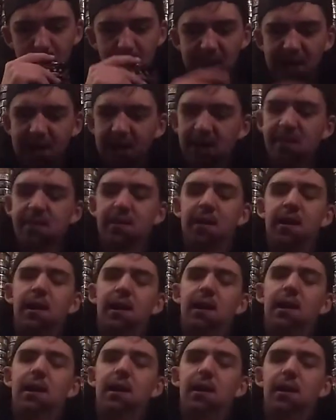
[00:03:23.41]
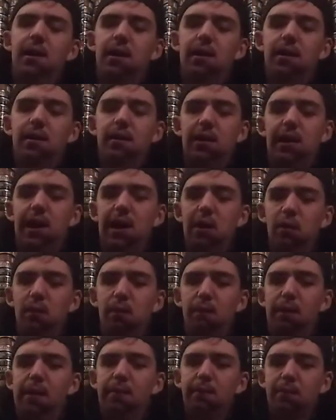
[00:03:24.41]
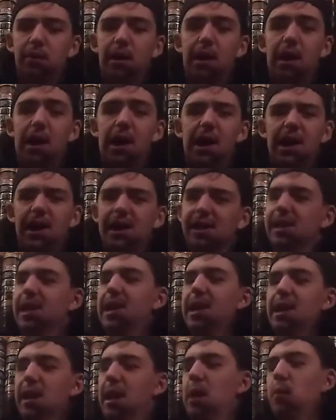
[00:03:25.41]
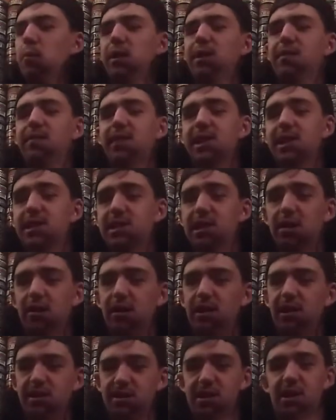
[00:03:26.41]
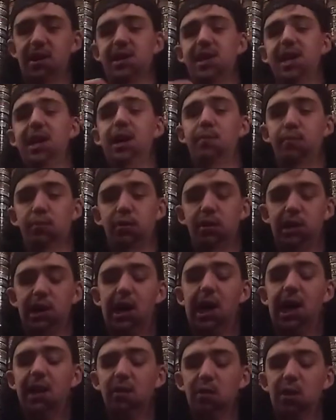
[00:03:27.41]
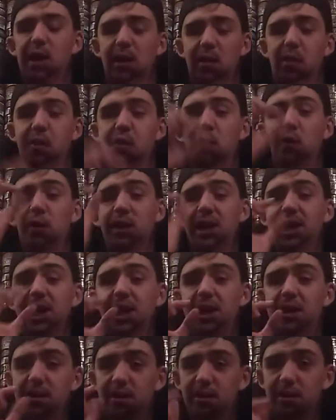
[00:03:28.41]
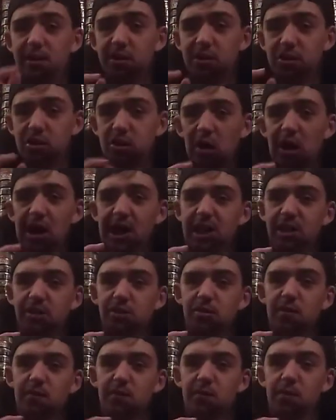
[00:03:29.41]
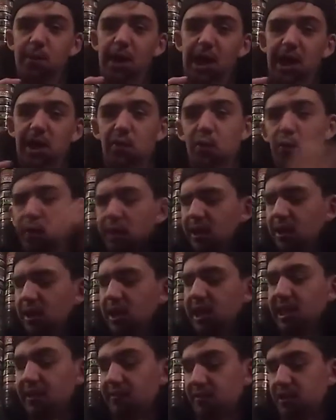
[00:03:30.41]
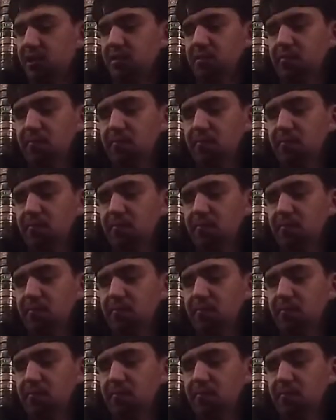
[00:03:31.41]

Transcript: And I remember, I wouldn't even consider this a dip, really. I had like 3 strands of tobacco, 3 leaves.